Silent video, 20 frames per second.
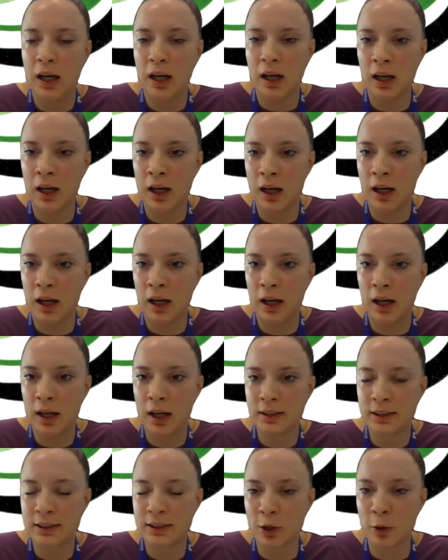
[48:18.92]

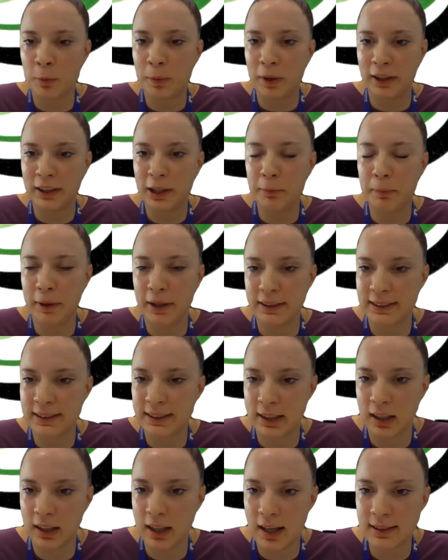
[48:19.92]
So Pradeepa is
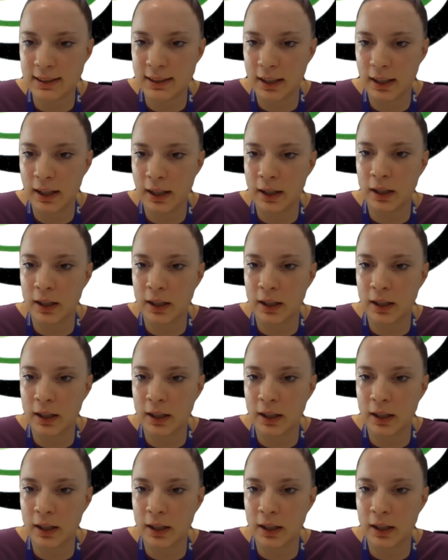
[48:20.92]
still asking,